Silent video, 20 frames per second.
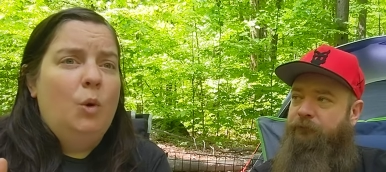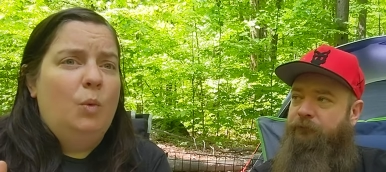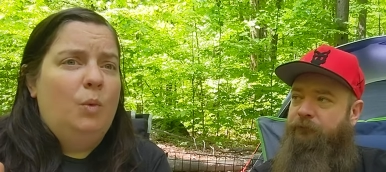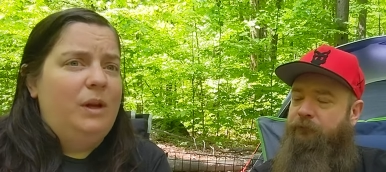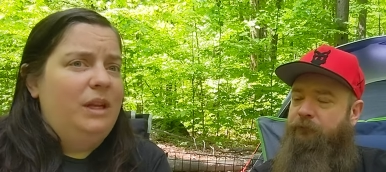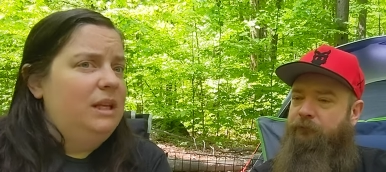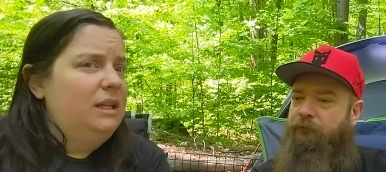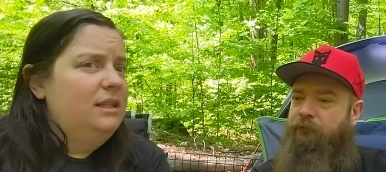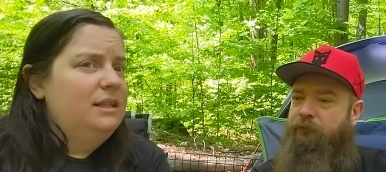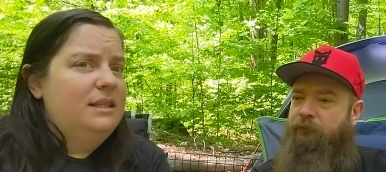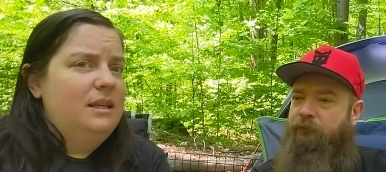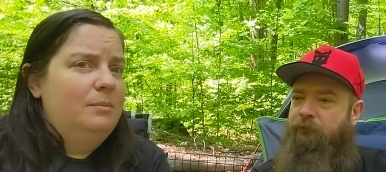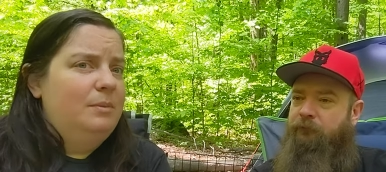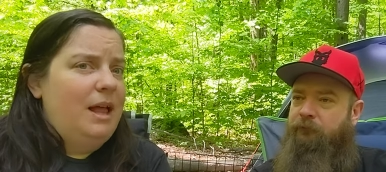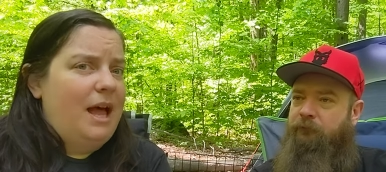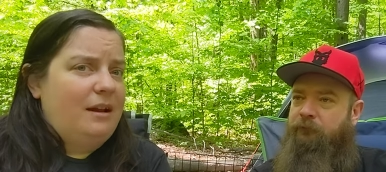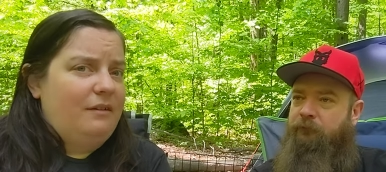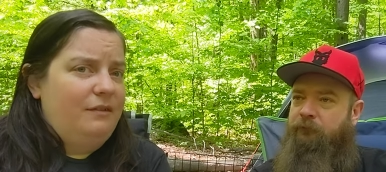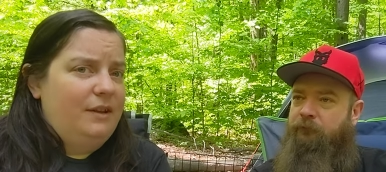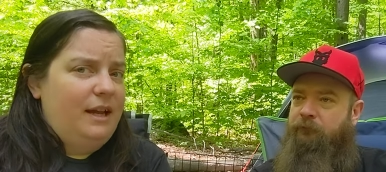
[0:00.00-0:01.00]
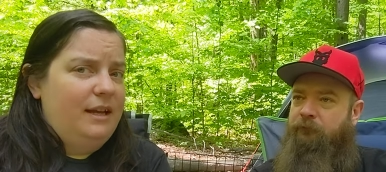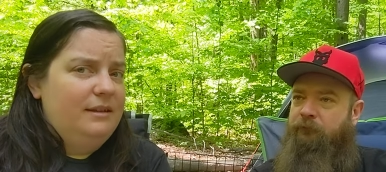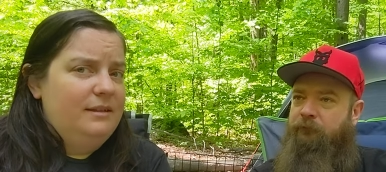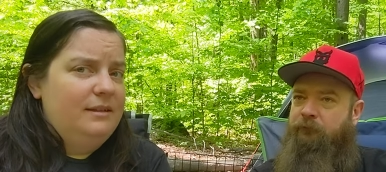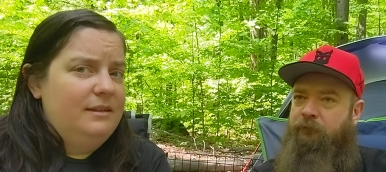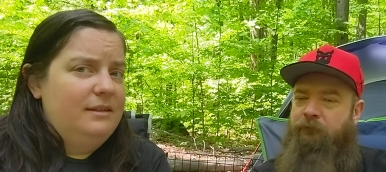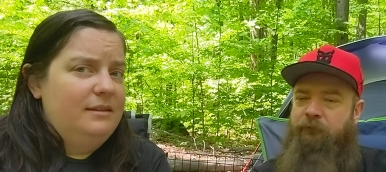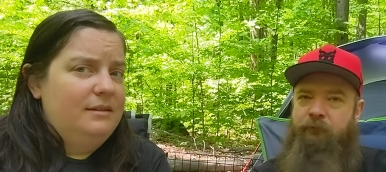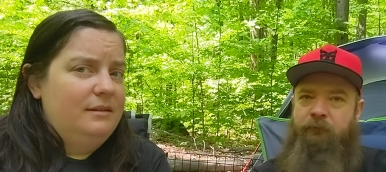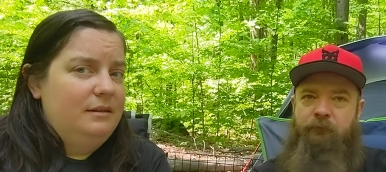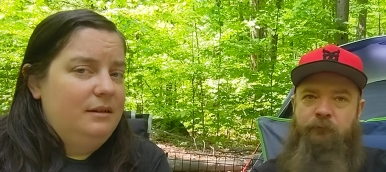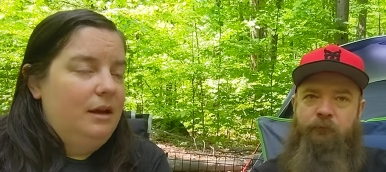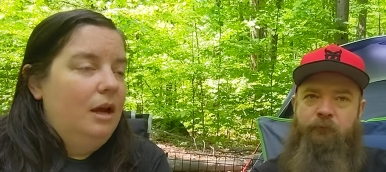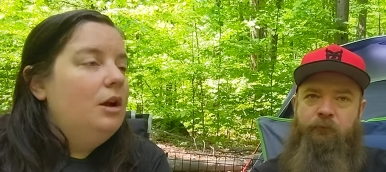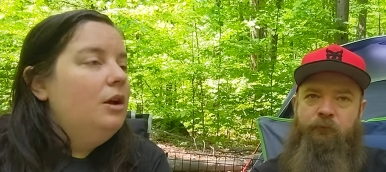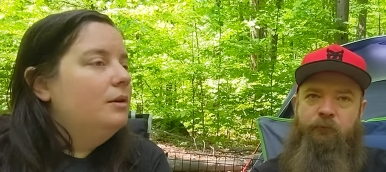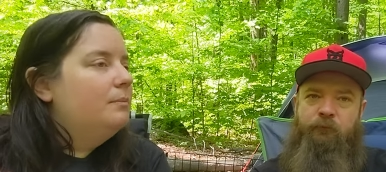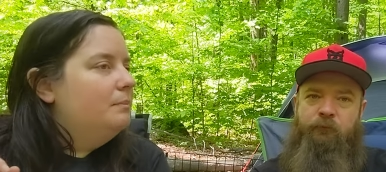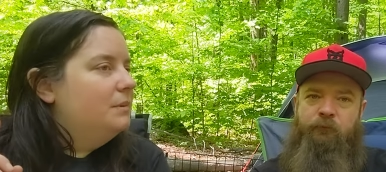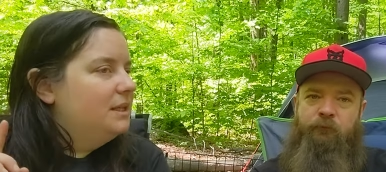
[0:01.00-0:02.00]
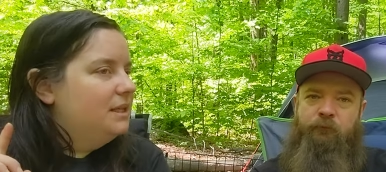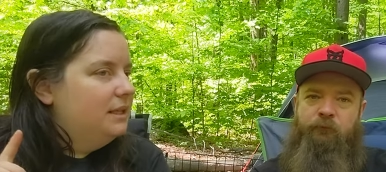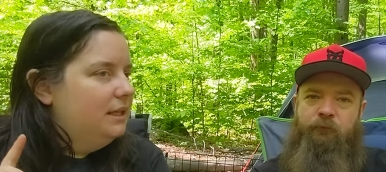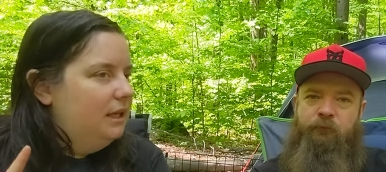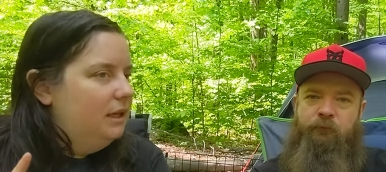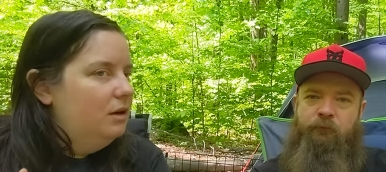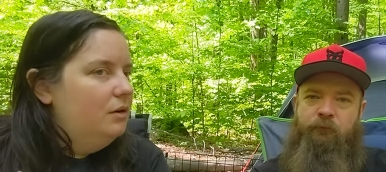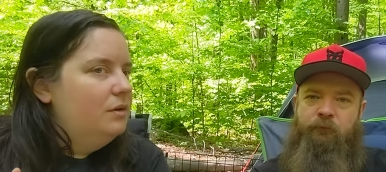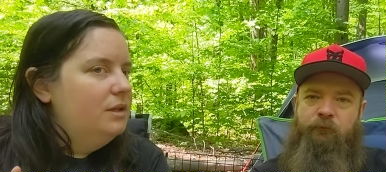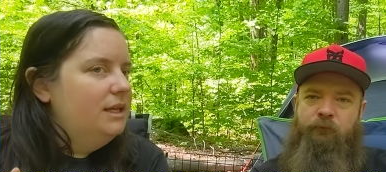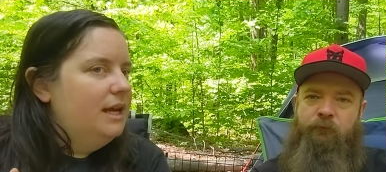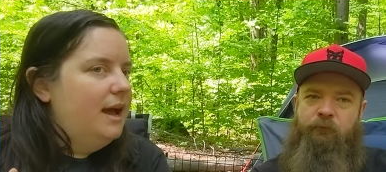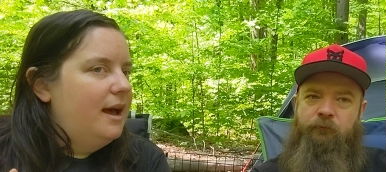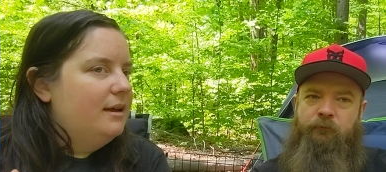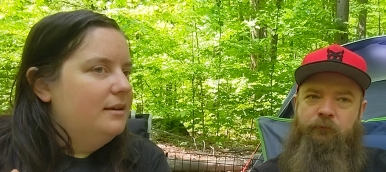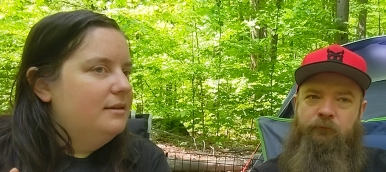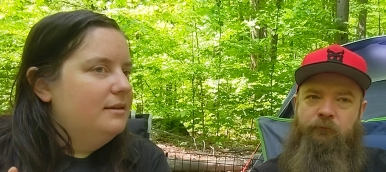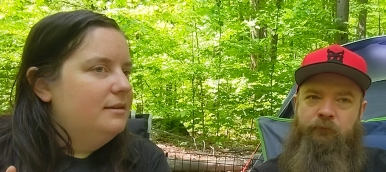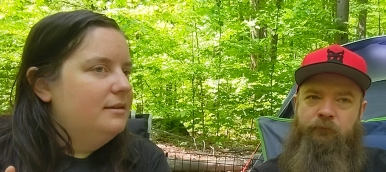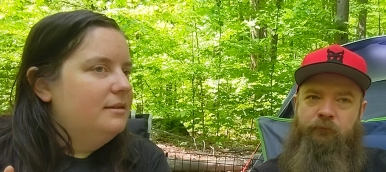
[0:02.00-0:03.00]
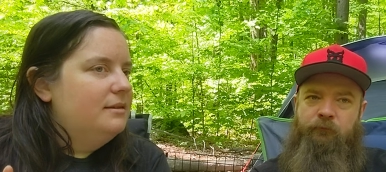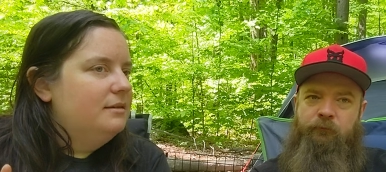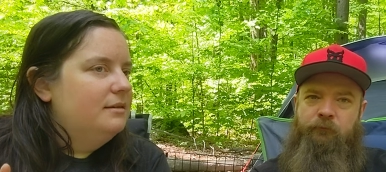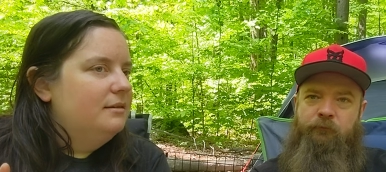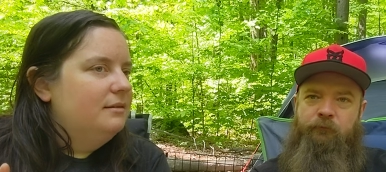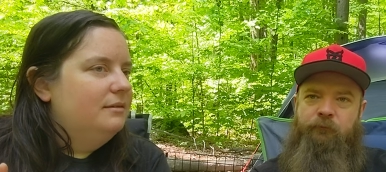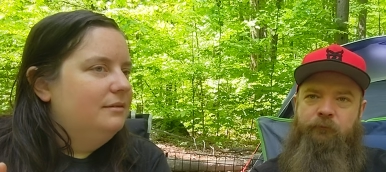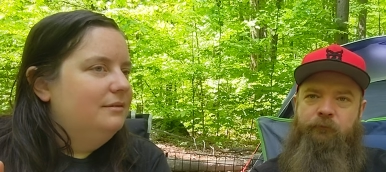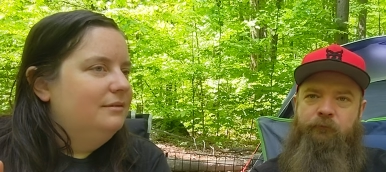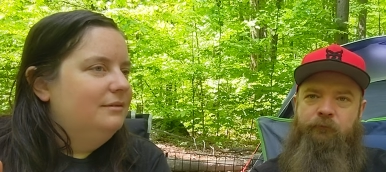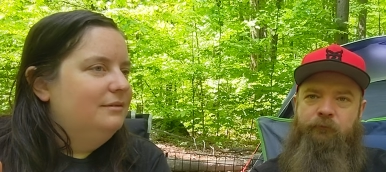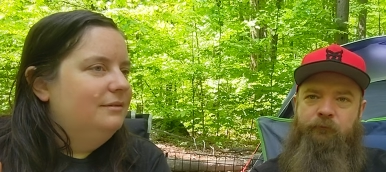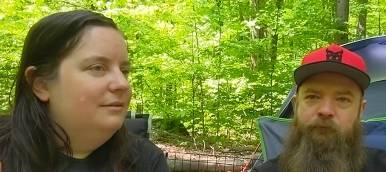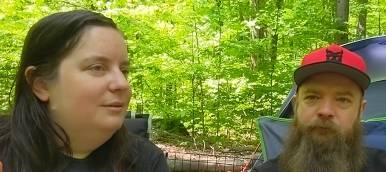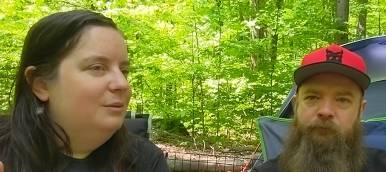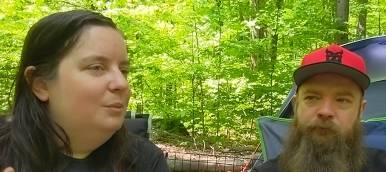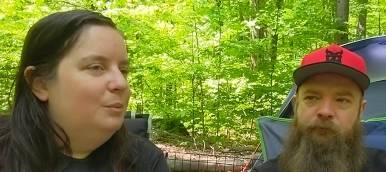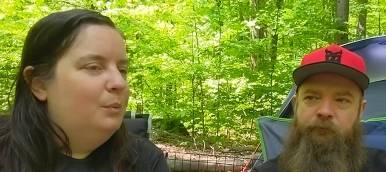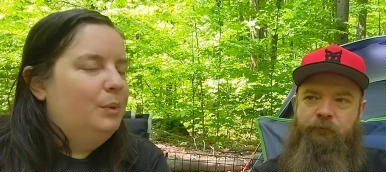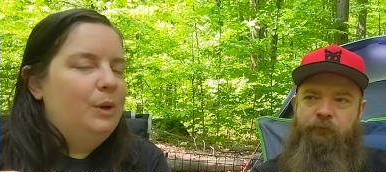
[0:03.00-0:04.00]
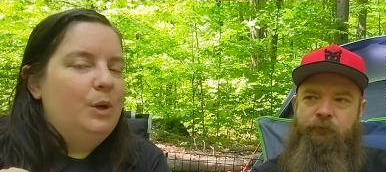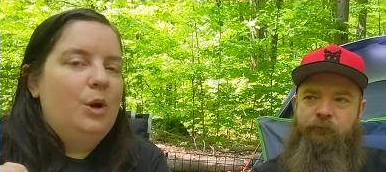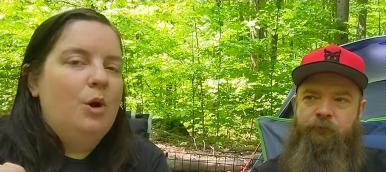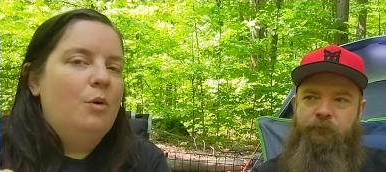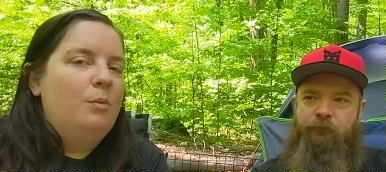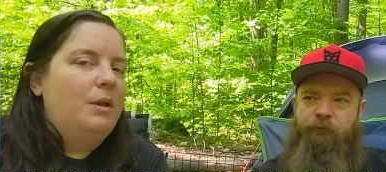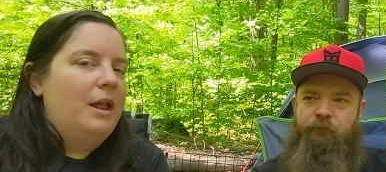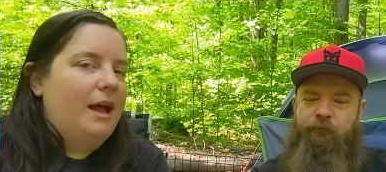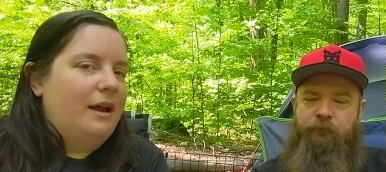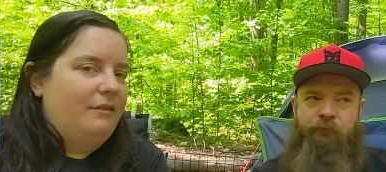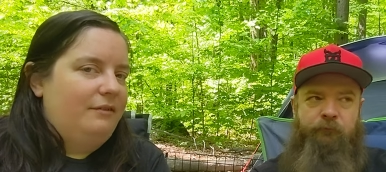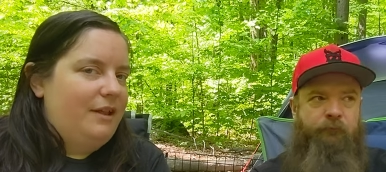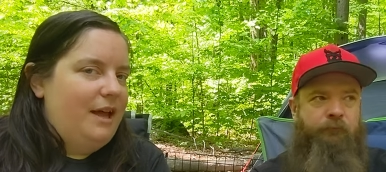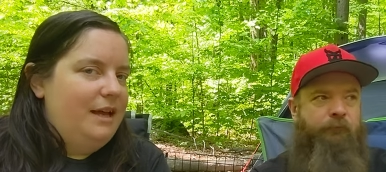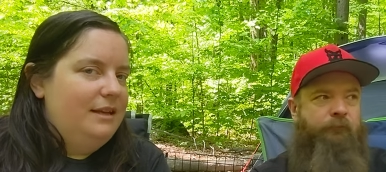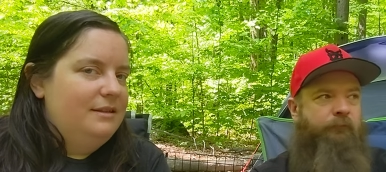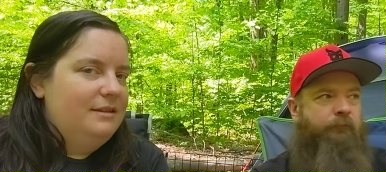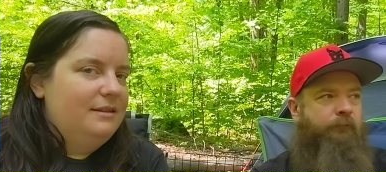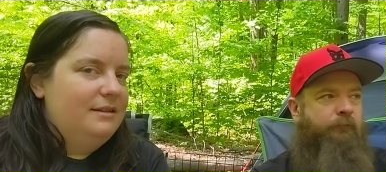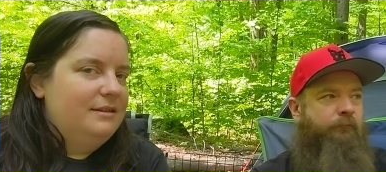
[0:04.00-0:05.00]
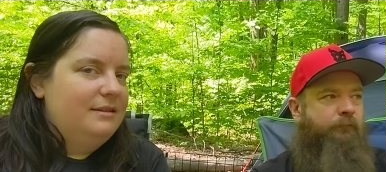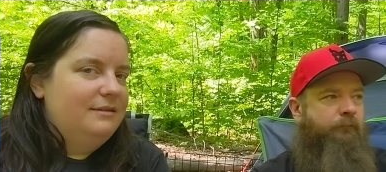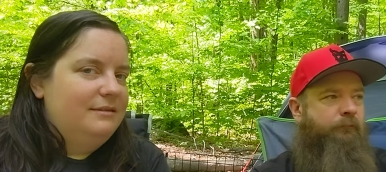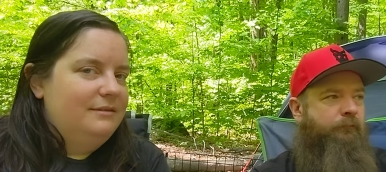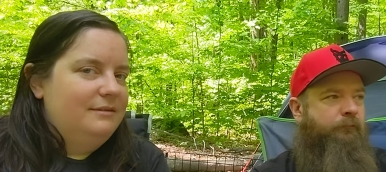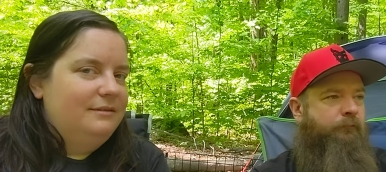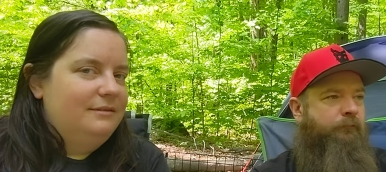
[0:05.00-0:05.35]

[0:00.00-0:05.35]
Speaker 1: We didn't see black flies. Mosquitoes, yes, but no black flies.